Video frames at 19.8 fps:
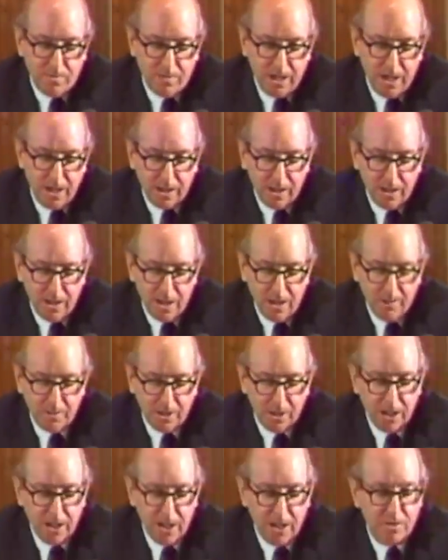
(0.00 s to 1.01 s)

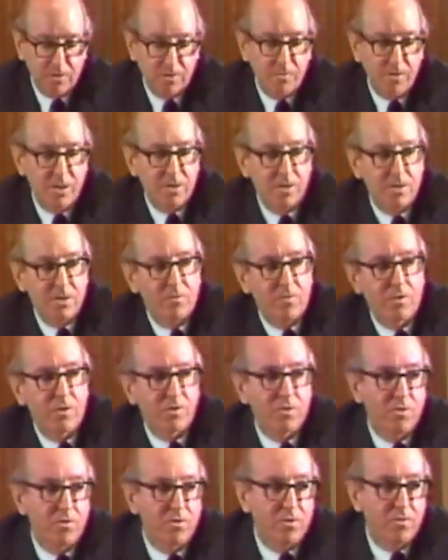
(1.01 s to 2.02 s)
economic consequences of
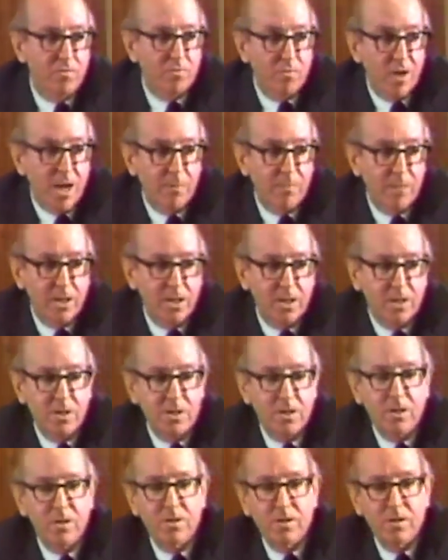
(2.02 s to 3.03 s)
alternative
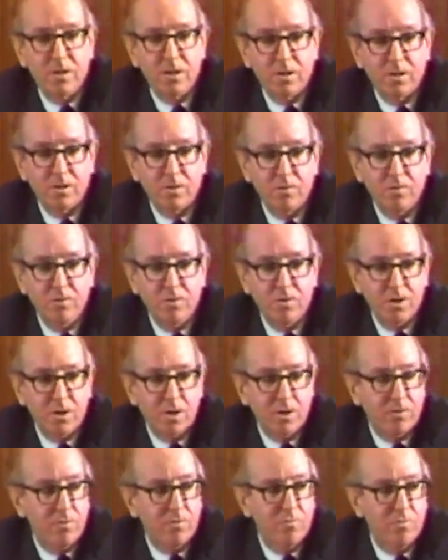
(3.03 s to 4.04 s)
remedies, such as the
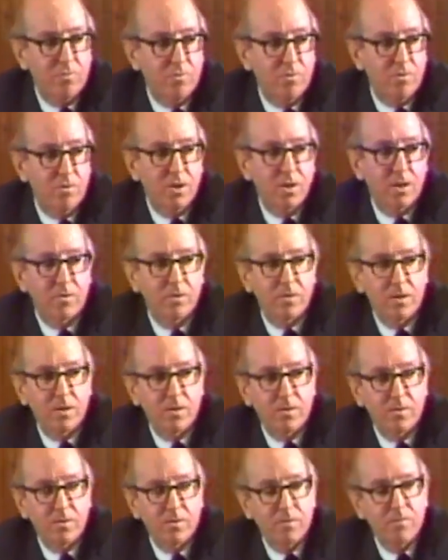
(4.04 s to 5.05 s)
exclusionary rule
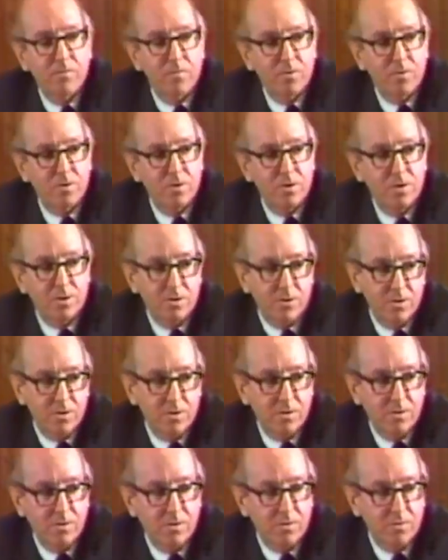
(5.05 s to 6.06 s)

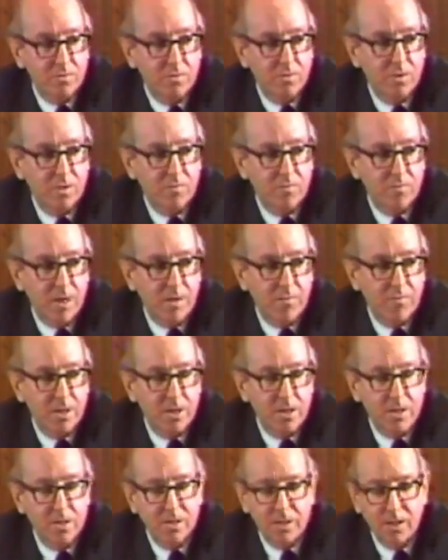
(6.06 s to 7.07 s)
versus tort
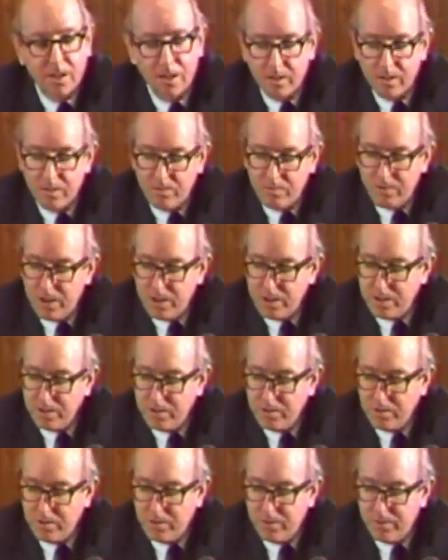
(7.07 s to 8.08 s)
remedies against
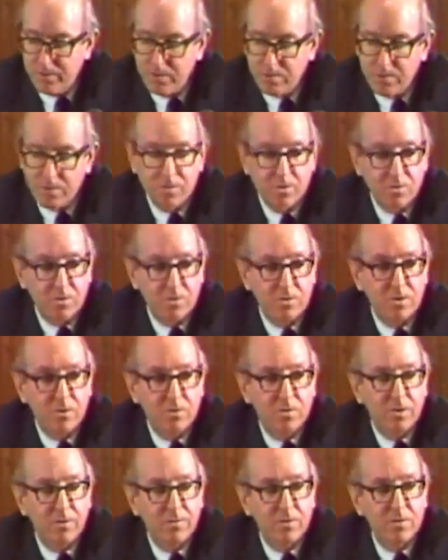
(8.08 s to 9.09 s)
arresting officers,
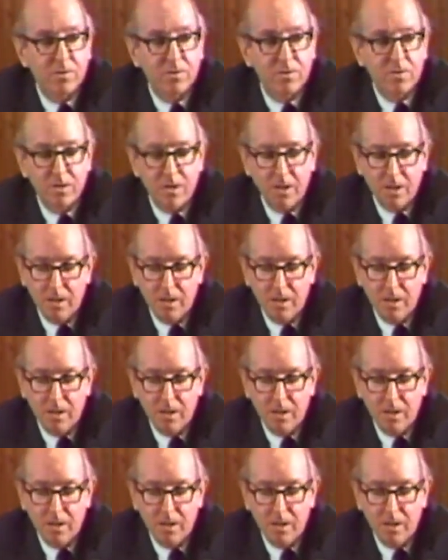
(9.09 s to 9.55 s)
searching officers,